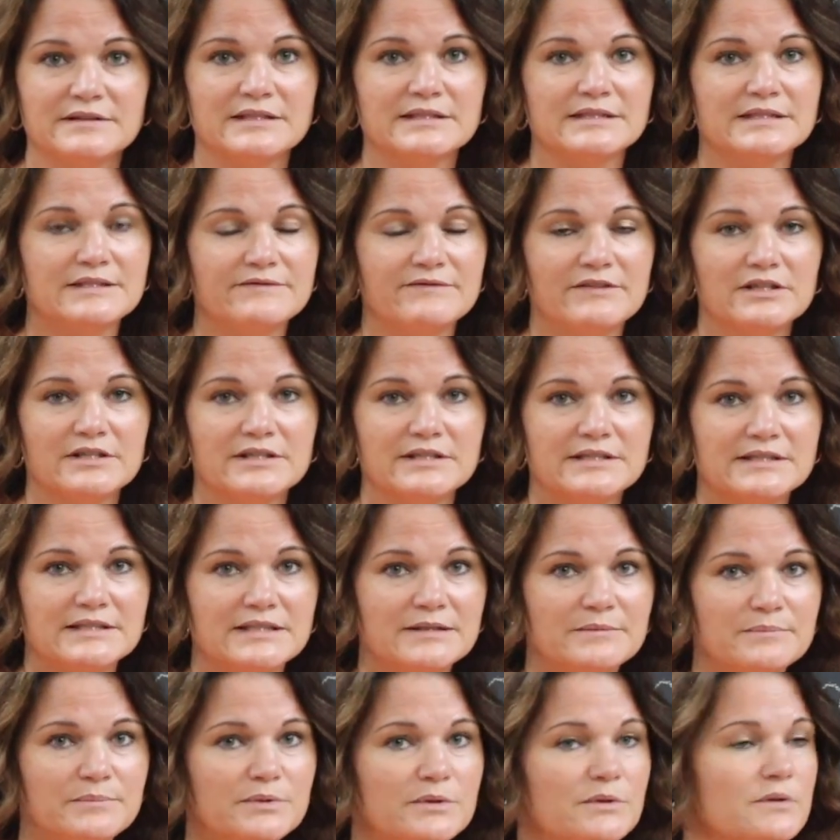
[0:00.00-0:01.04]
It's very
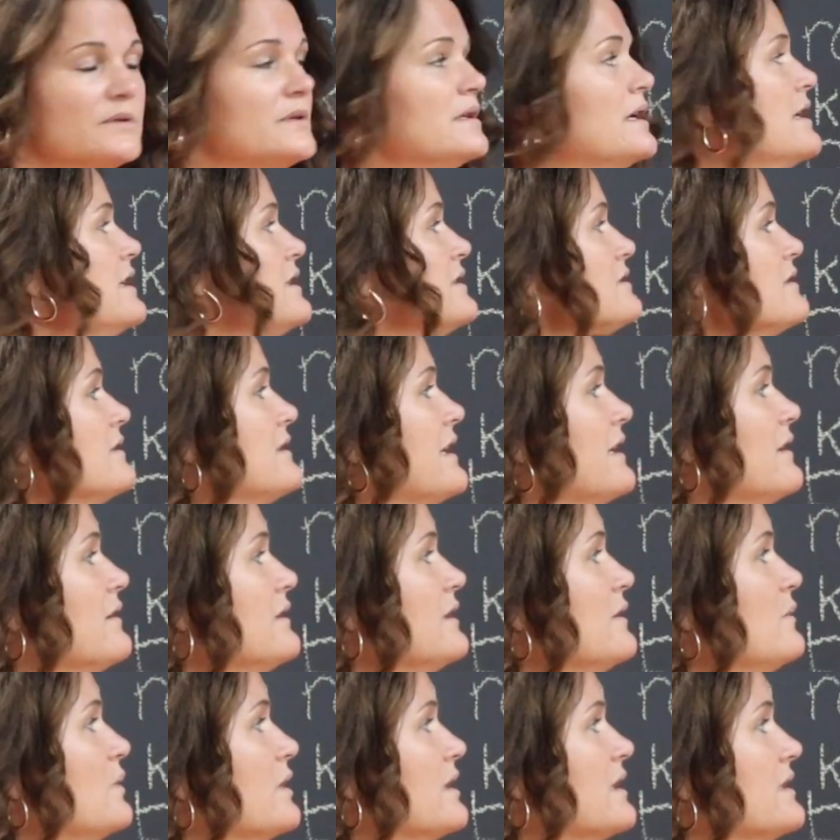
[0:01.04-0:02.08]
simple. So they
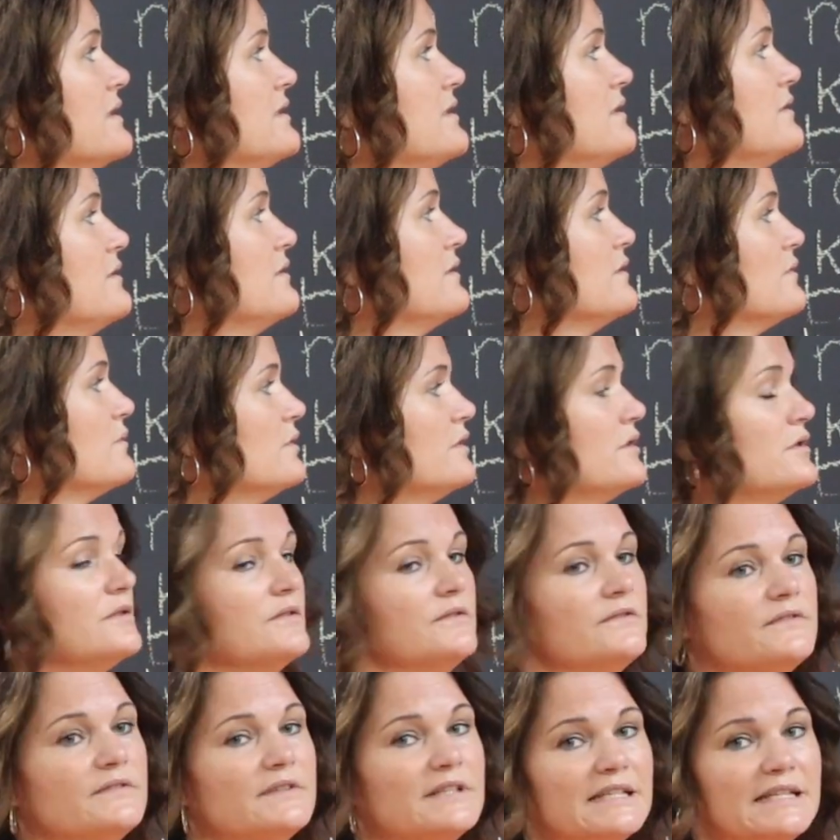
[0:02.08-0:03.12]
only want us to do the roof,